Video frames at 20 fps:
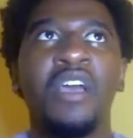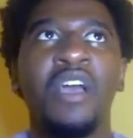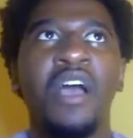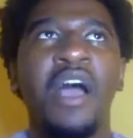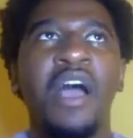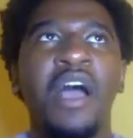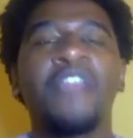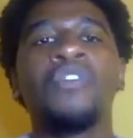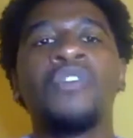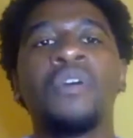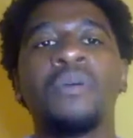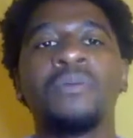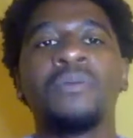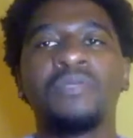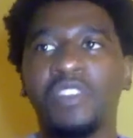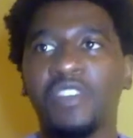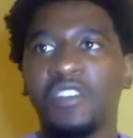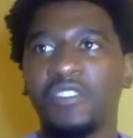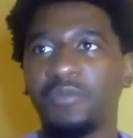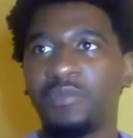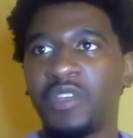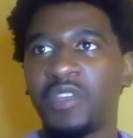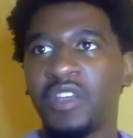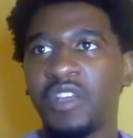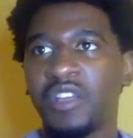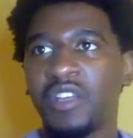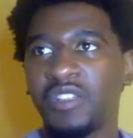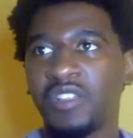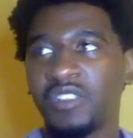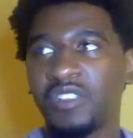Or they might say,
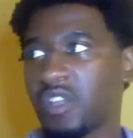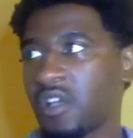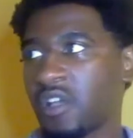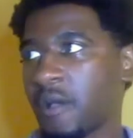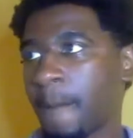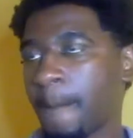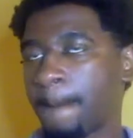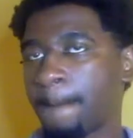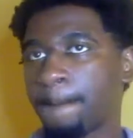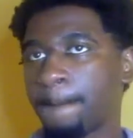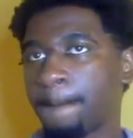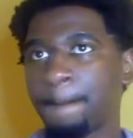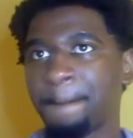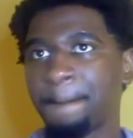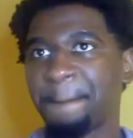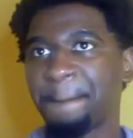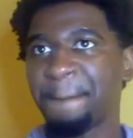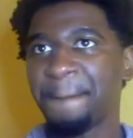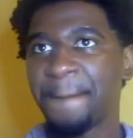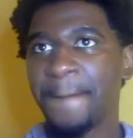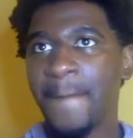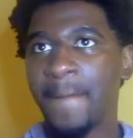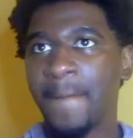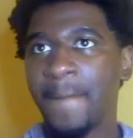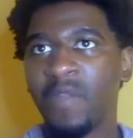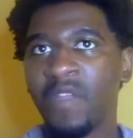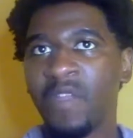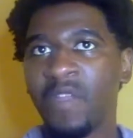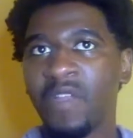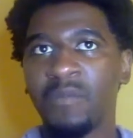I know I'm tough
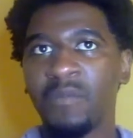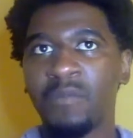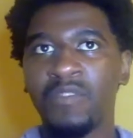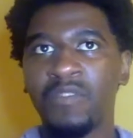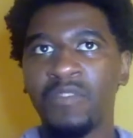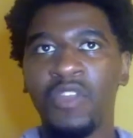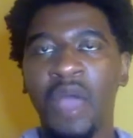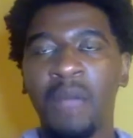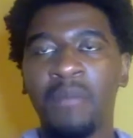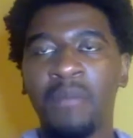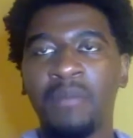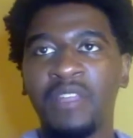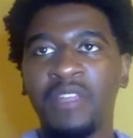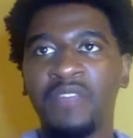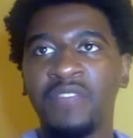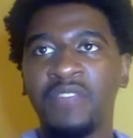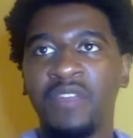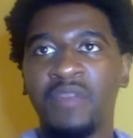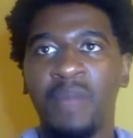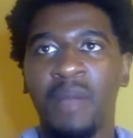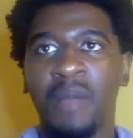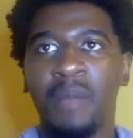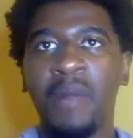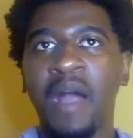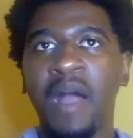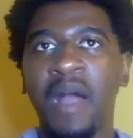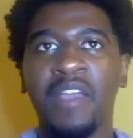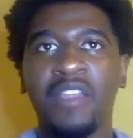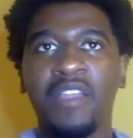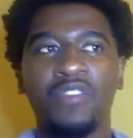because
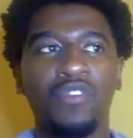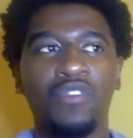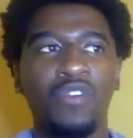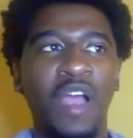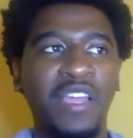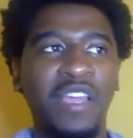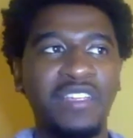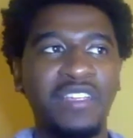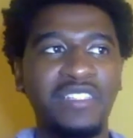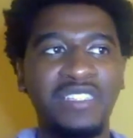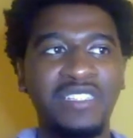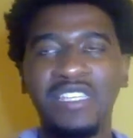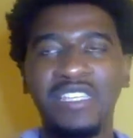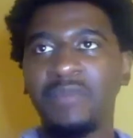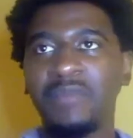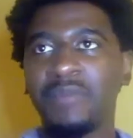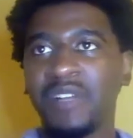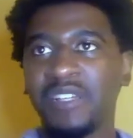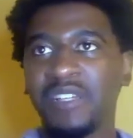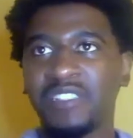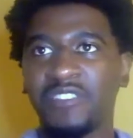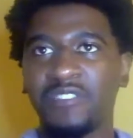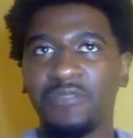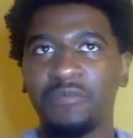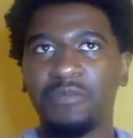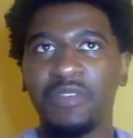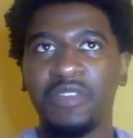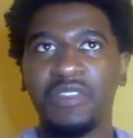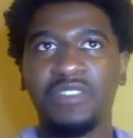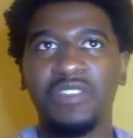I believe it in my mind, or I
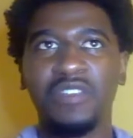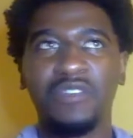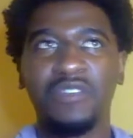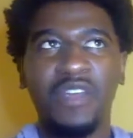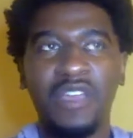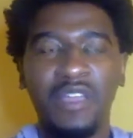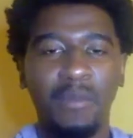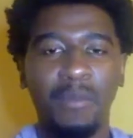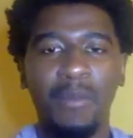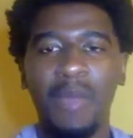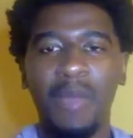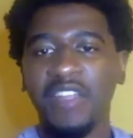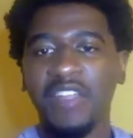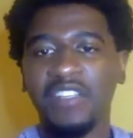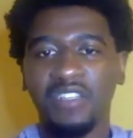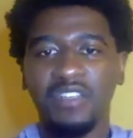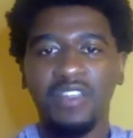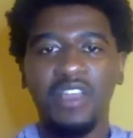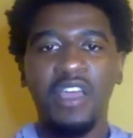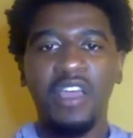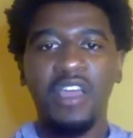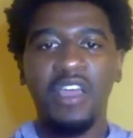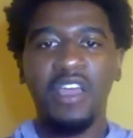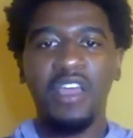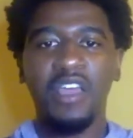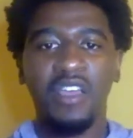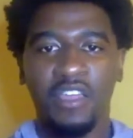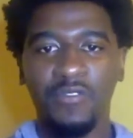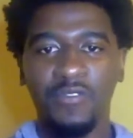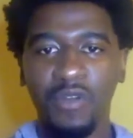can see myself being tough. I can
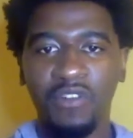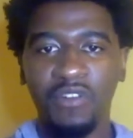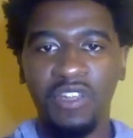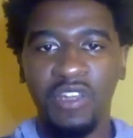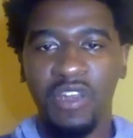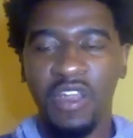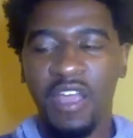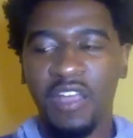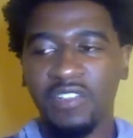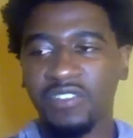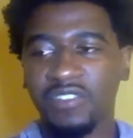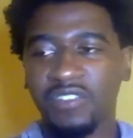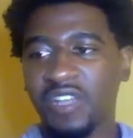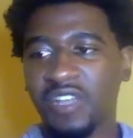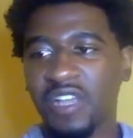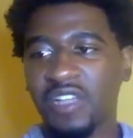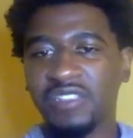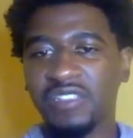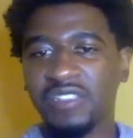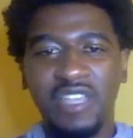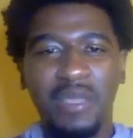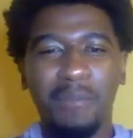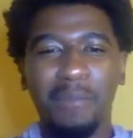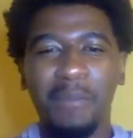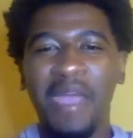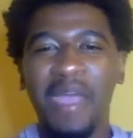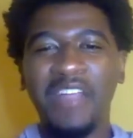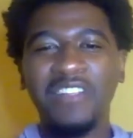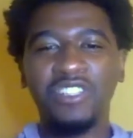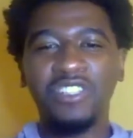imagine, like if you ever did an
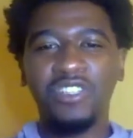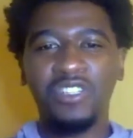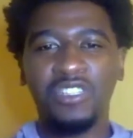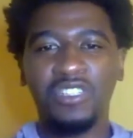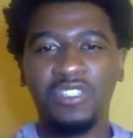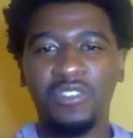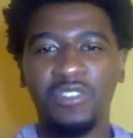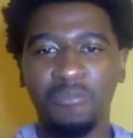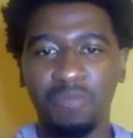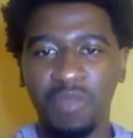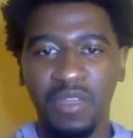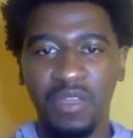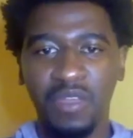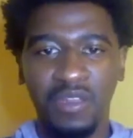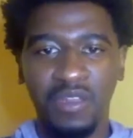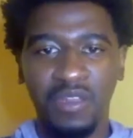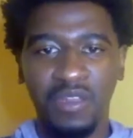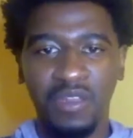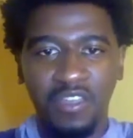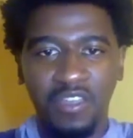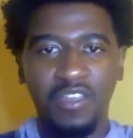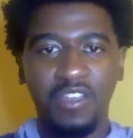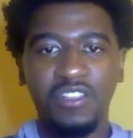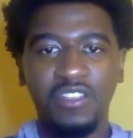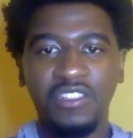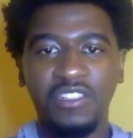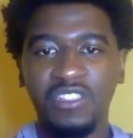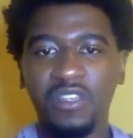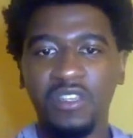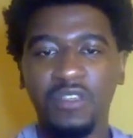exercise and say, imagine
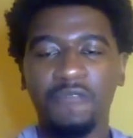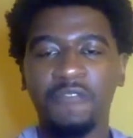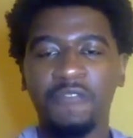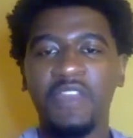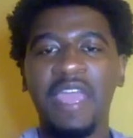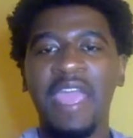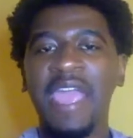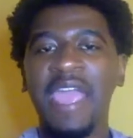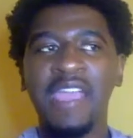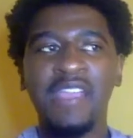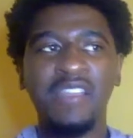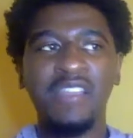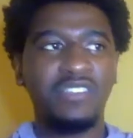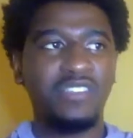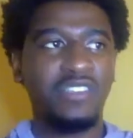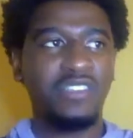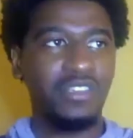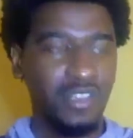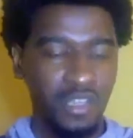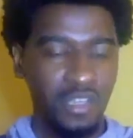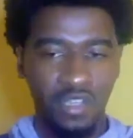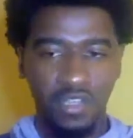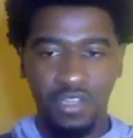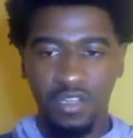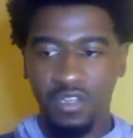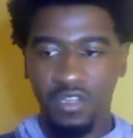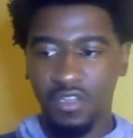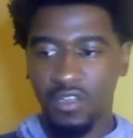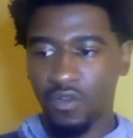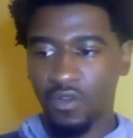yourself being like
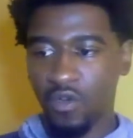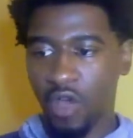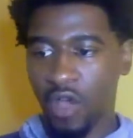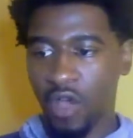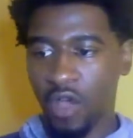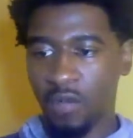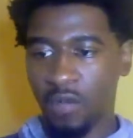6'8",